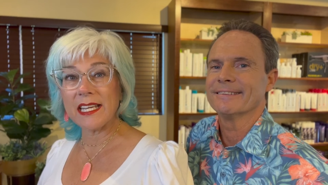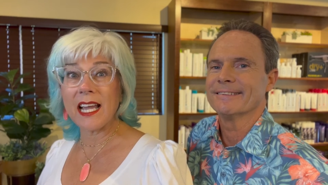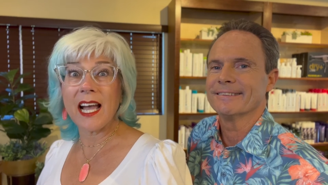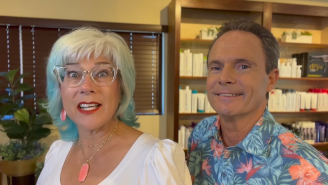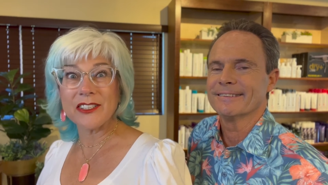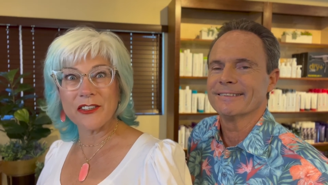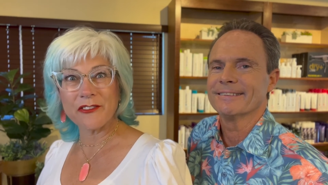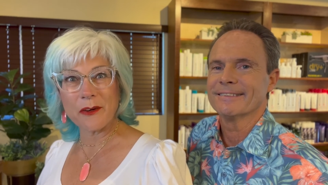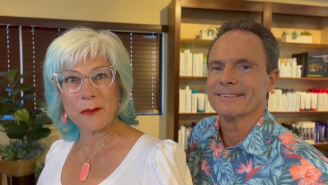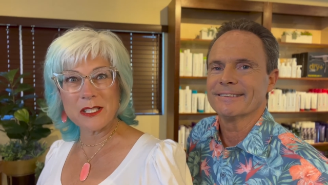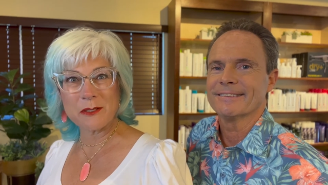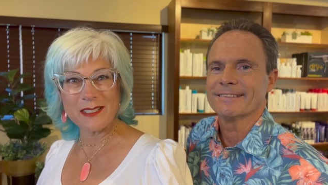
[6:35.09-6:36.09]
Speaker 1: condo
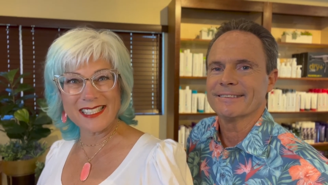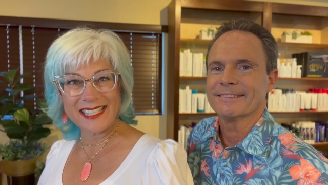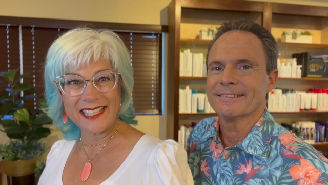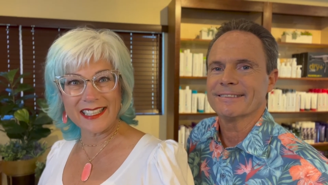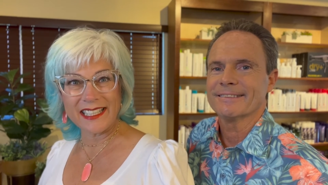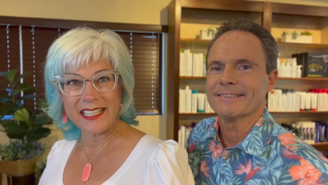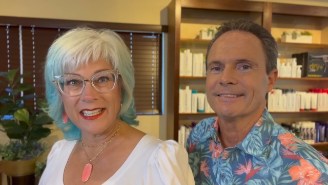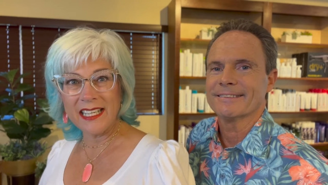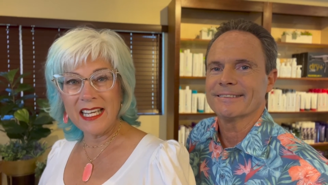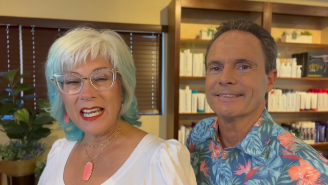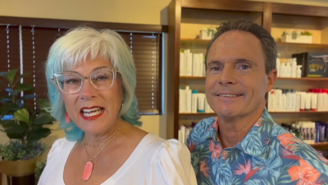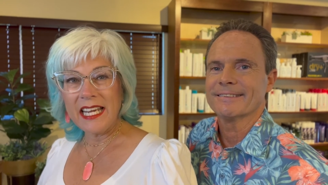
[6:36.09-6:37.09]
from us recently,
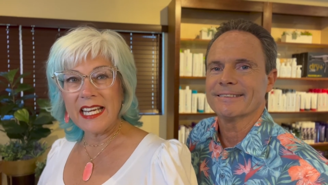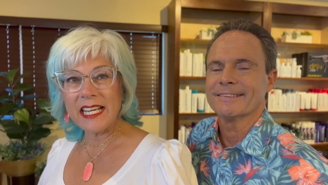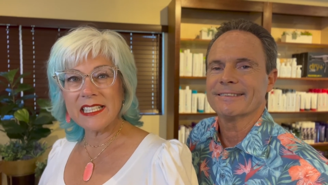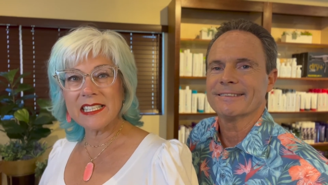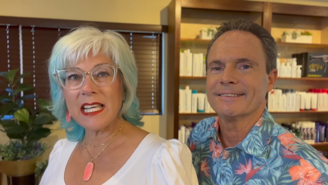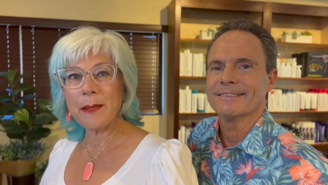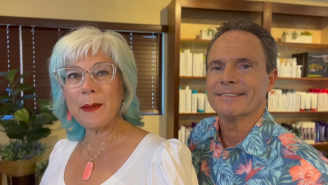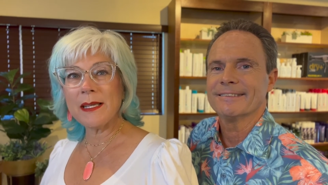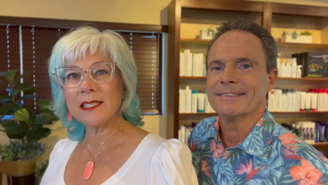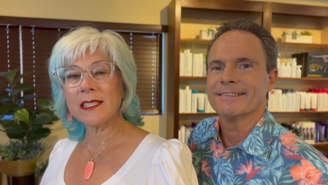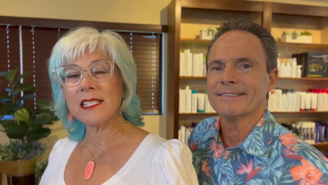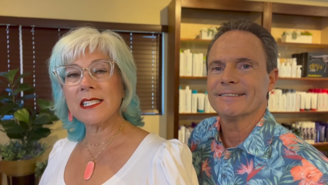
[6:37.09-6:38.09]
and they
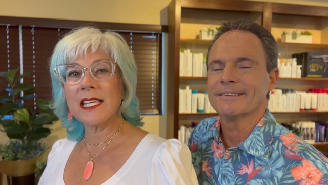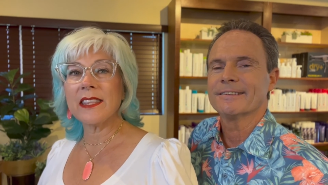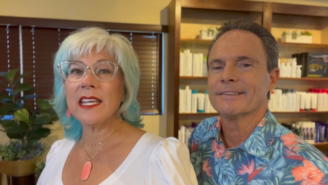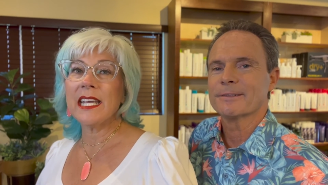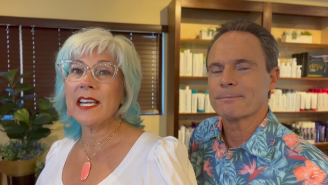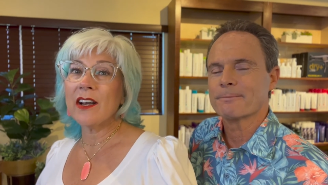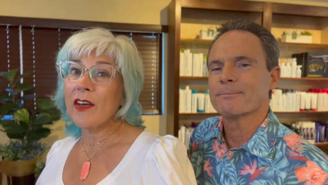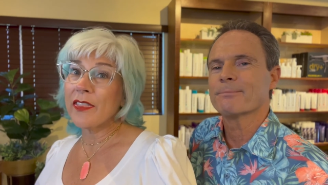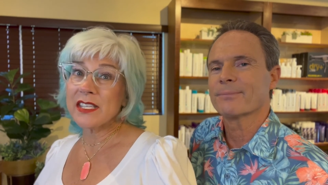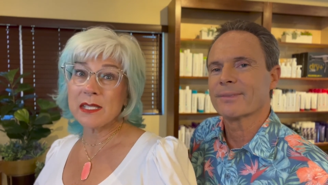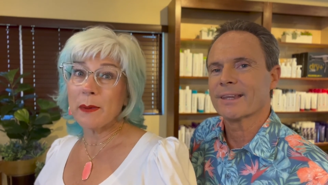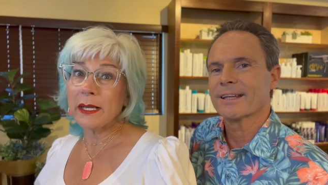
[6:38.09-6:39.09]
basically said they had all
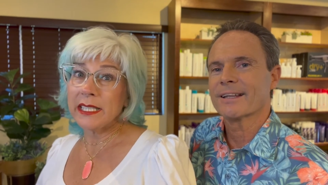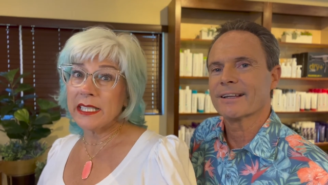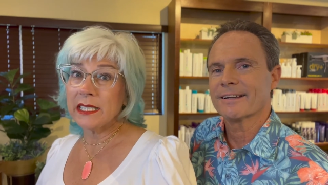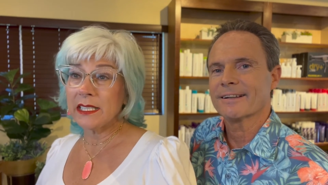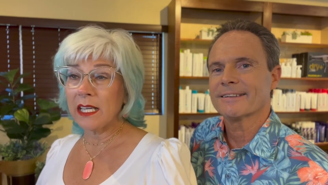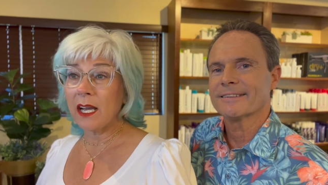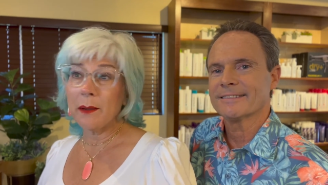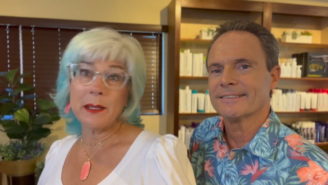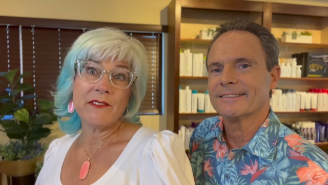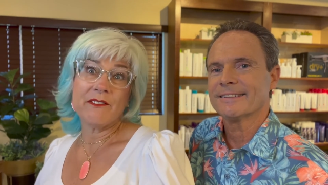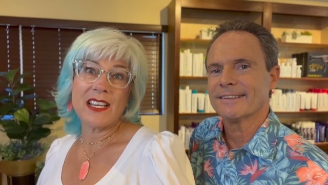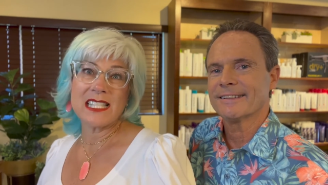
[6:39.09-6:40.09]
this money in uh,
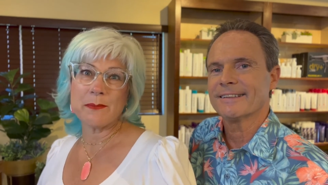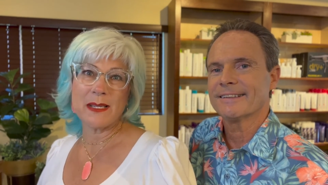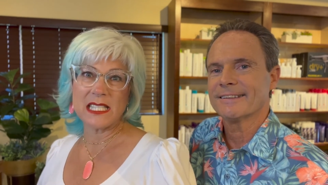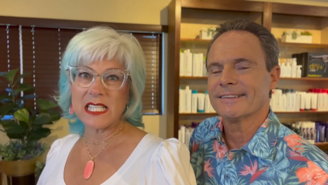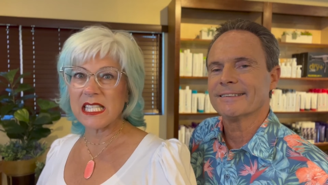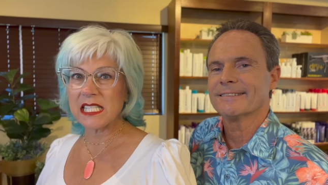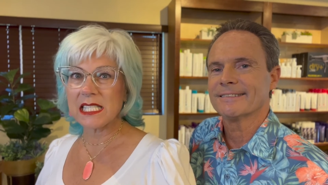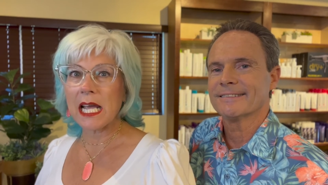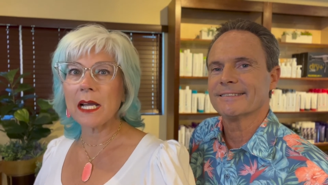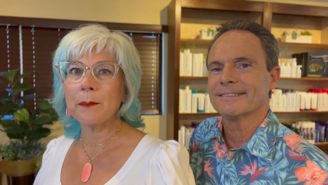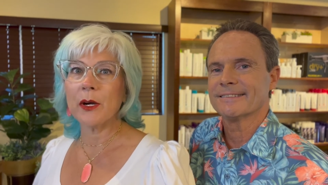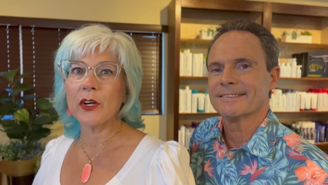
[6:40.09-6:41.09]
investments in the
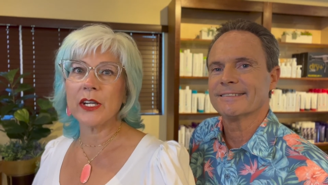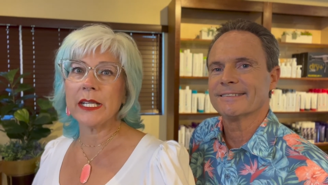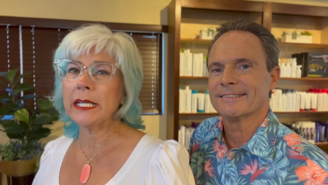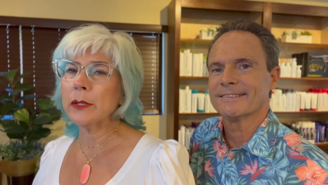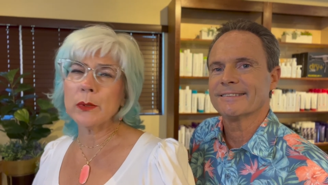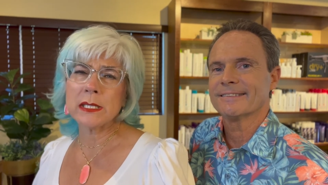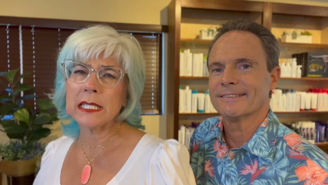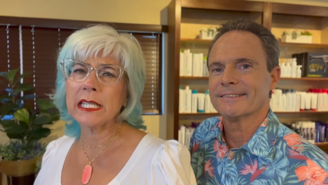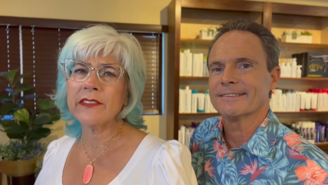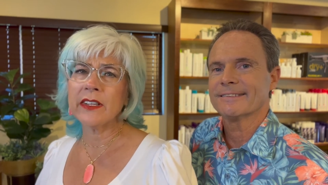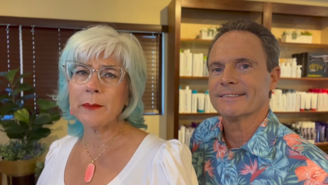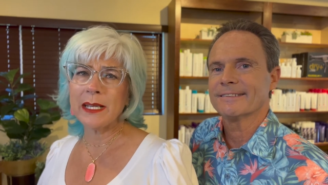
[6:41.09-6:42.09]
stock market, and it wasn't
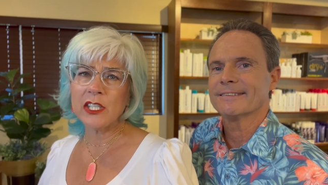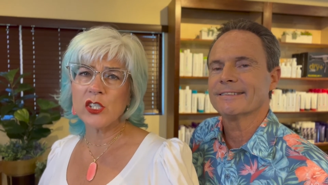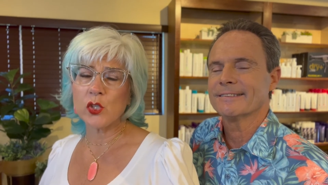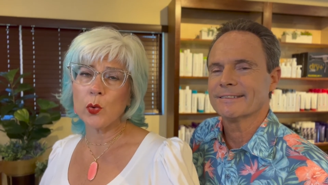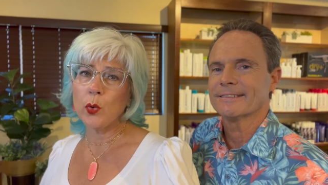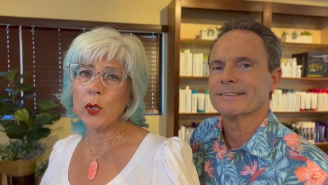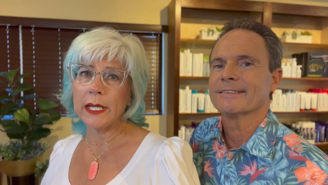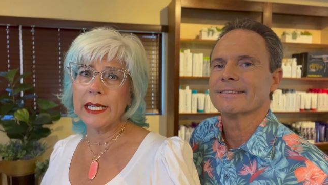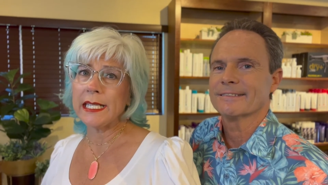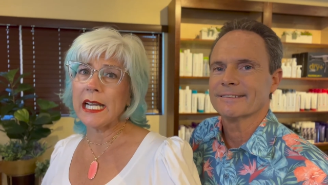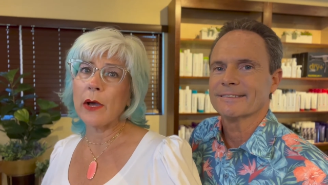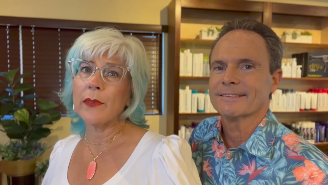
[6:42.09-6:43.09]
giving them any joy.
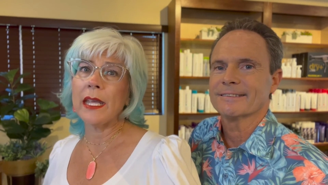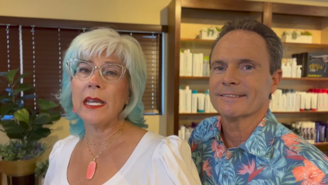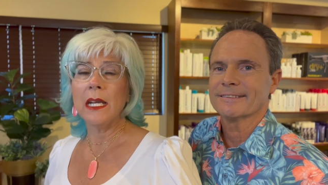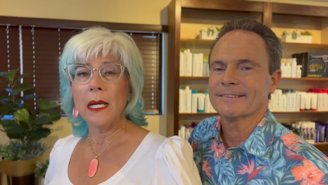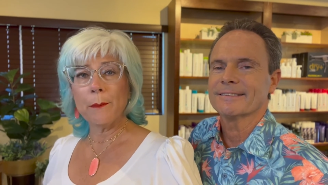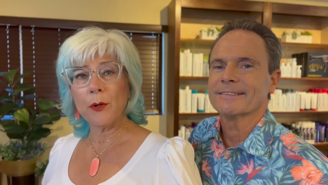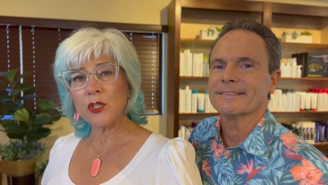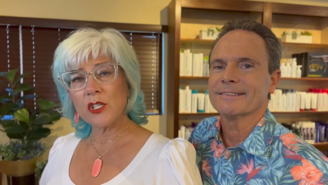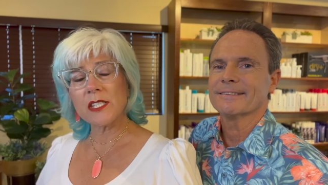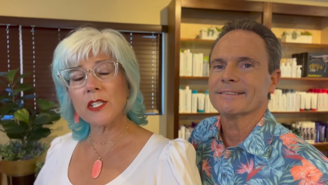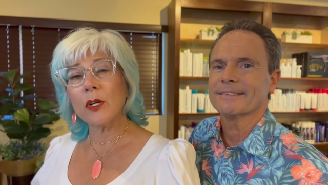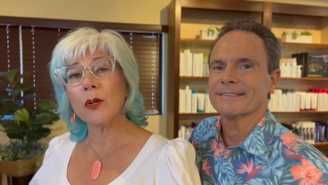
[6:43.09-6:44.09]
And now they
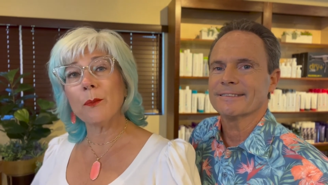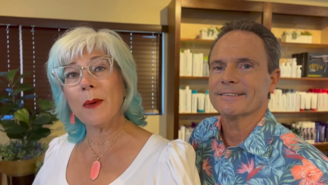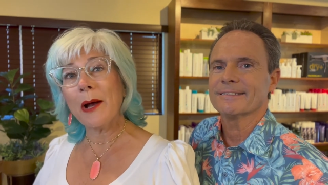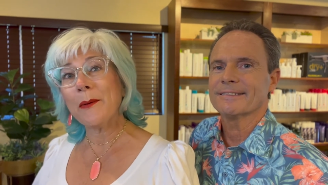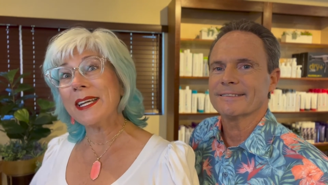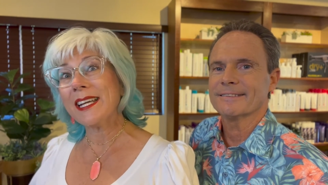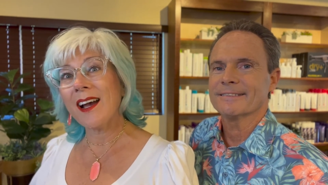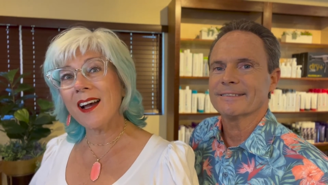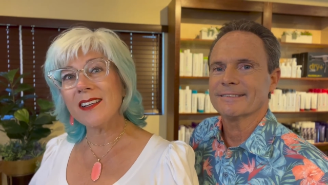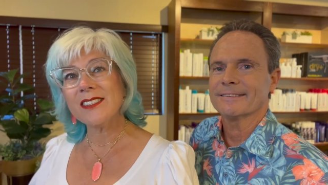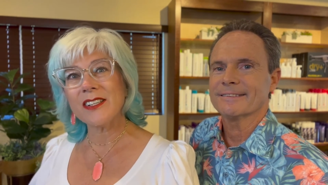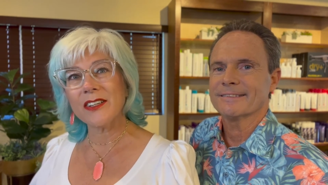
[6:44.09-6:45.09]
purchased their Maui
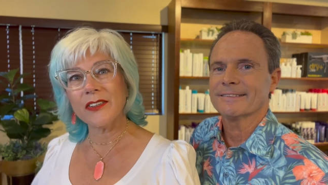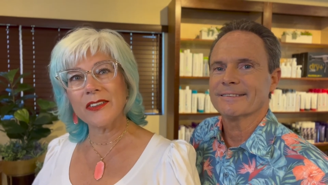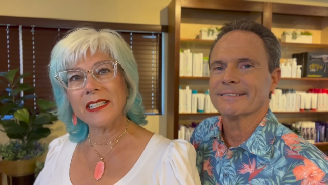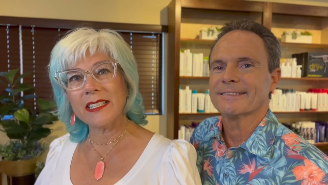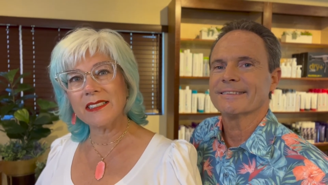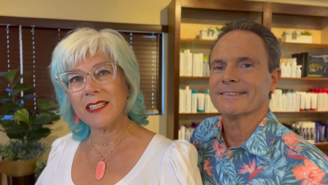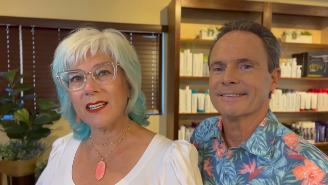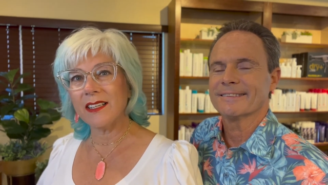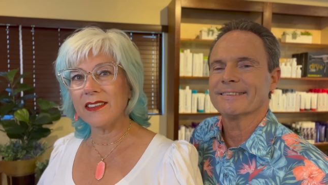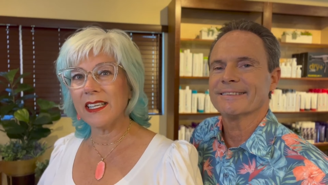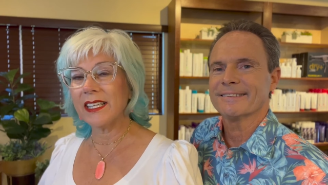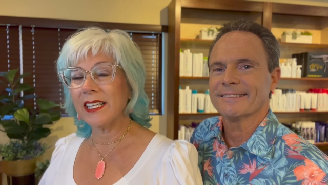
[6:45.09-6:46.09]
condo, and uh,
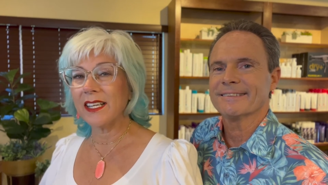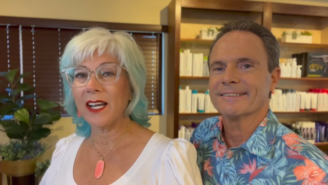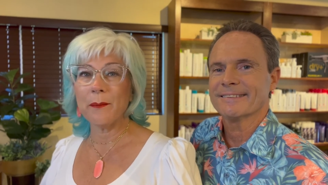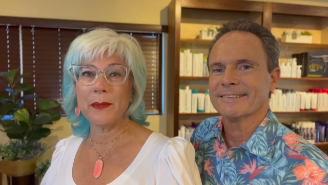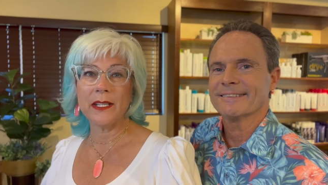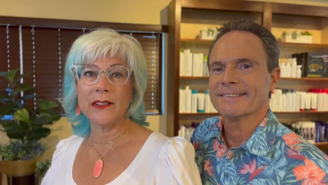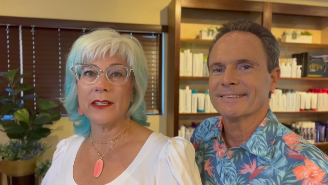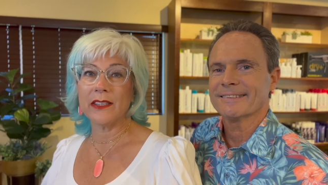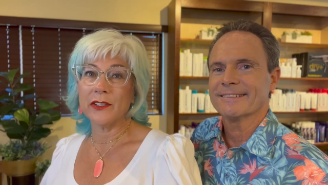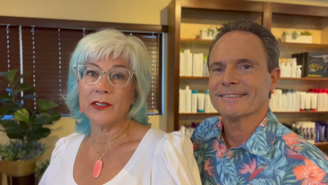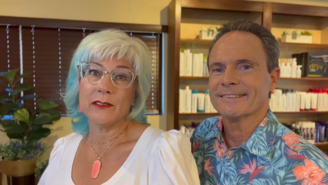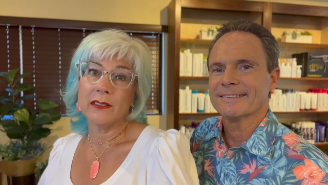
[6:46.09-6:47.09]
they can come here at
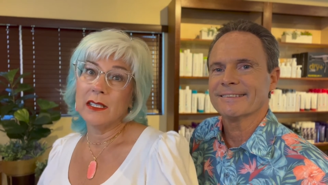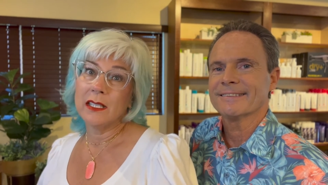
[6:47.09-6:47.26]
their